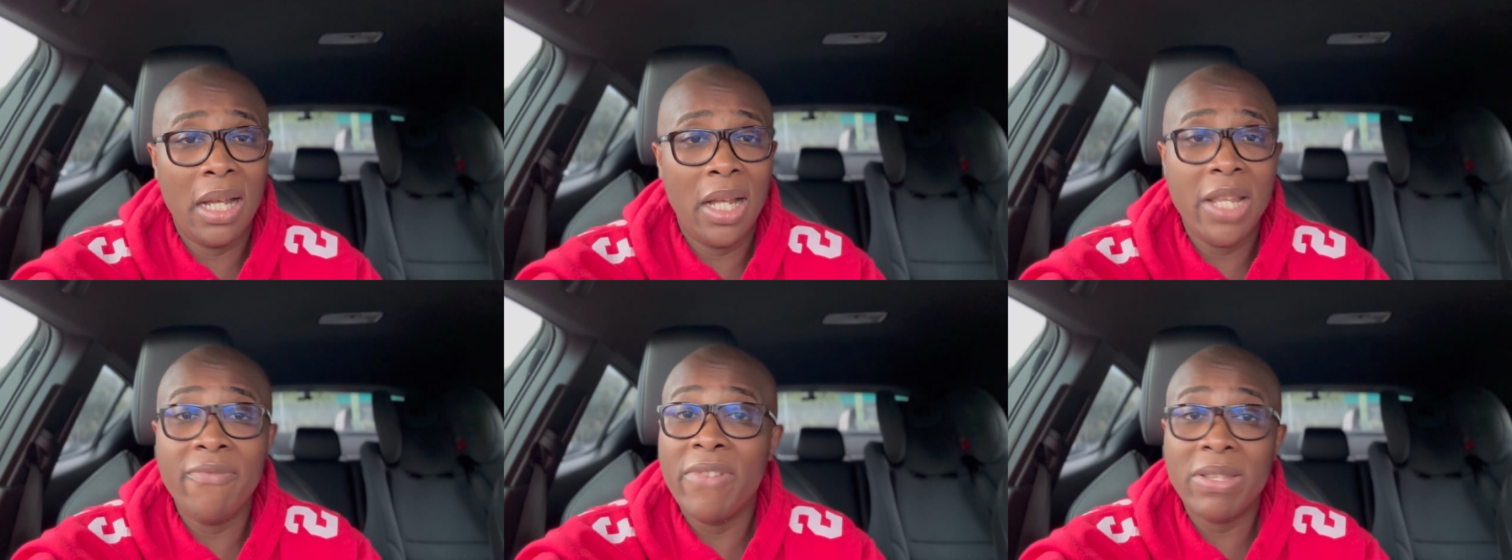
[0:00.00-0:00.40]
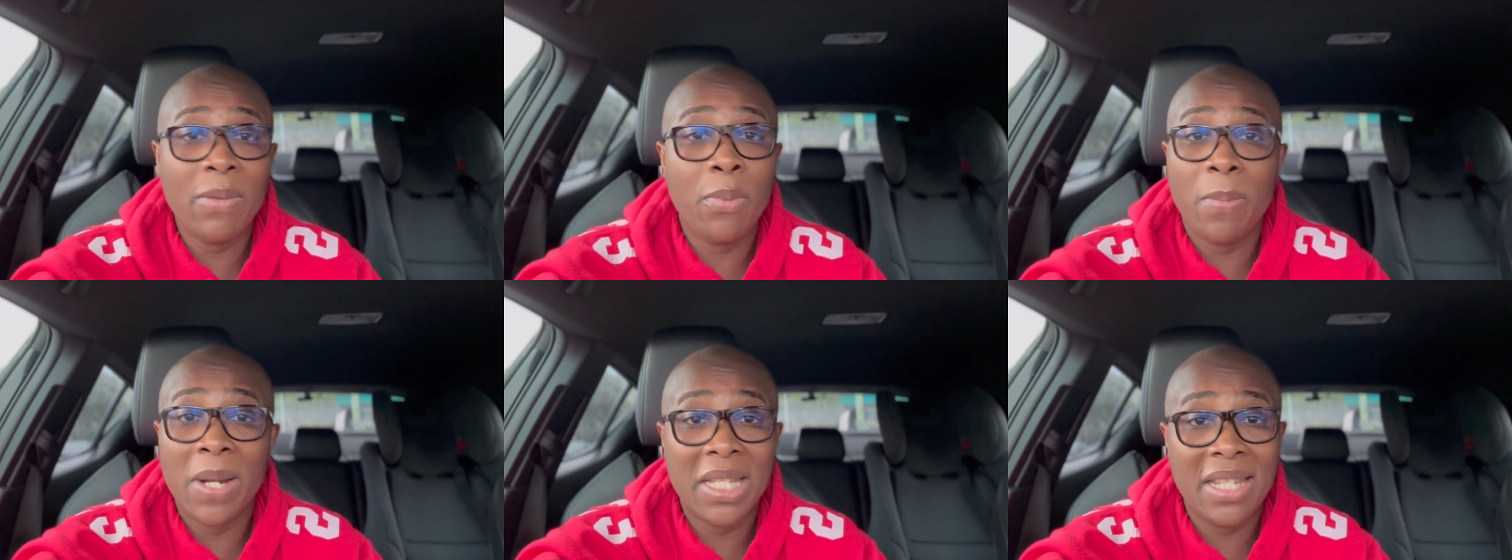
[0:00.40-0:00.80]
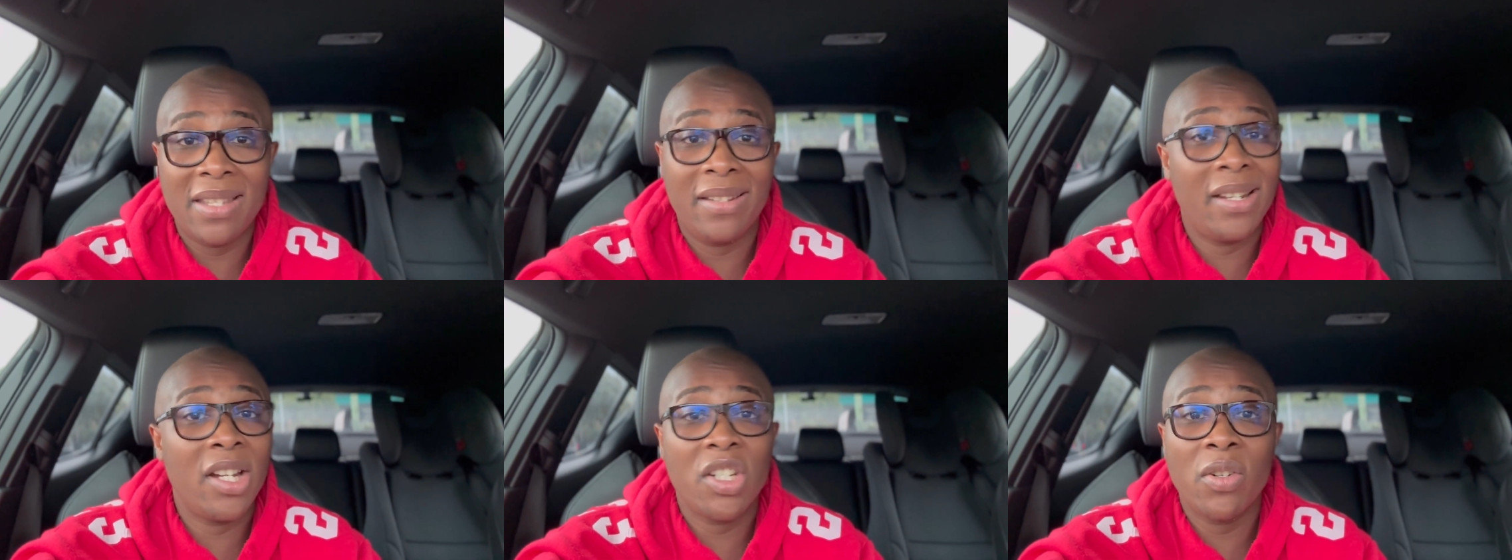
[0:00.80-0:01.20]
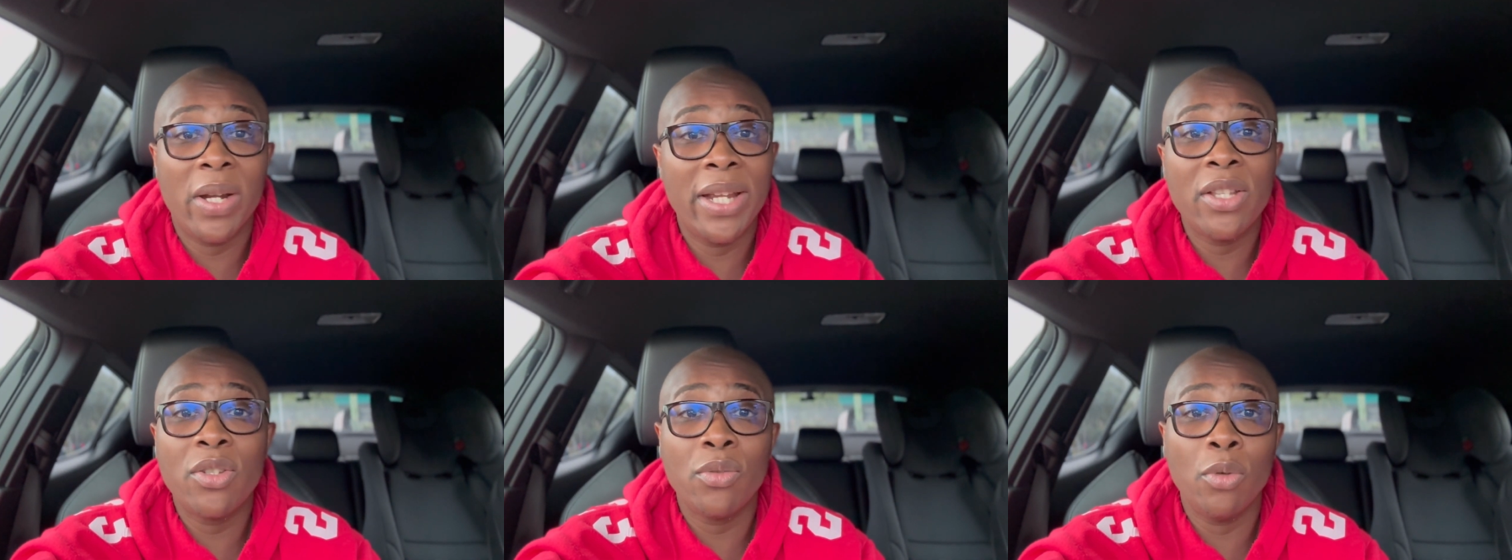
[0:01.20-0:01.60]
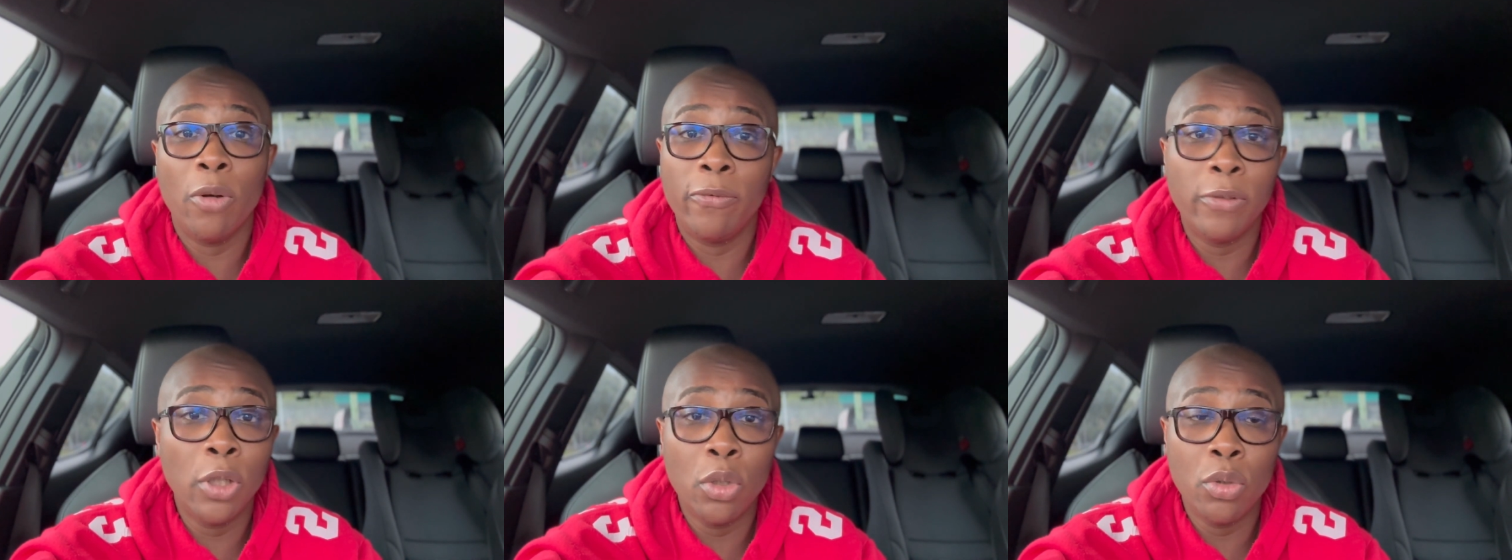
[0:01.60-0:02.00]
investment properties that they are trying to
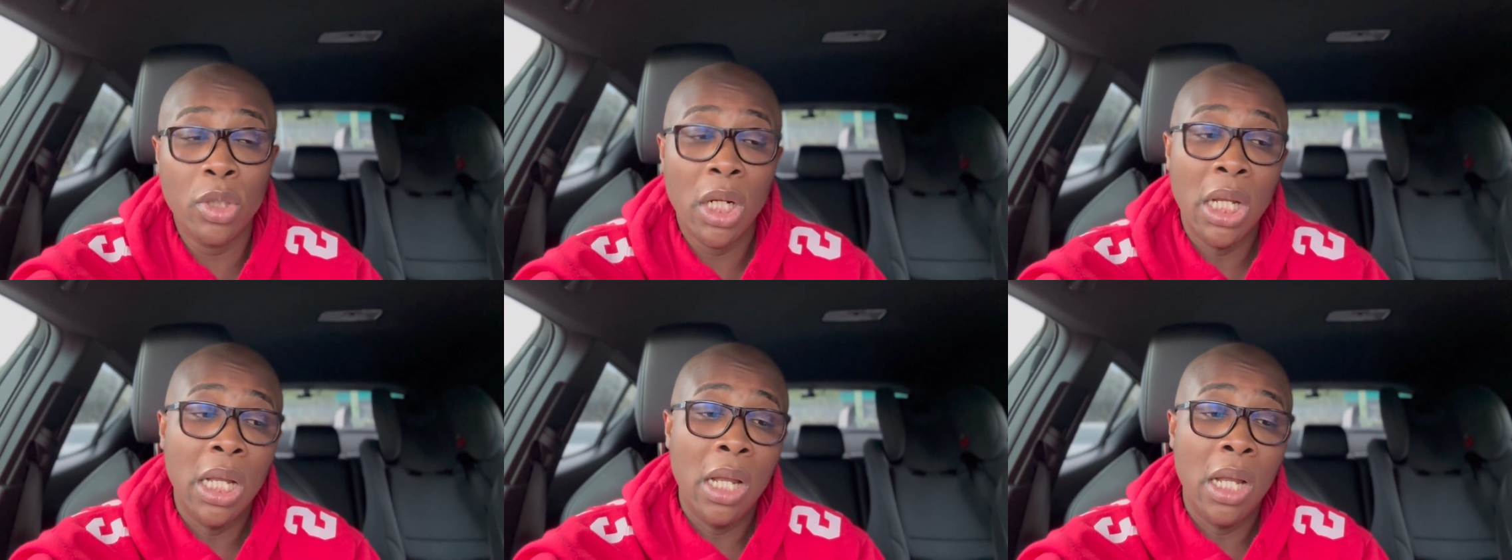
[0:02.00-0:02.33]
offload.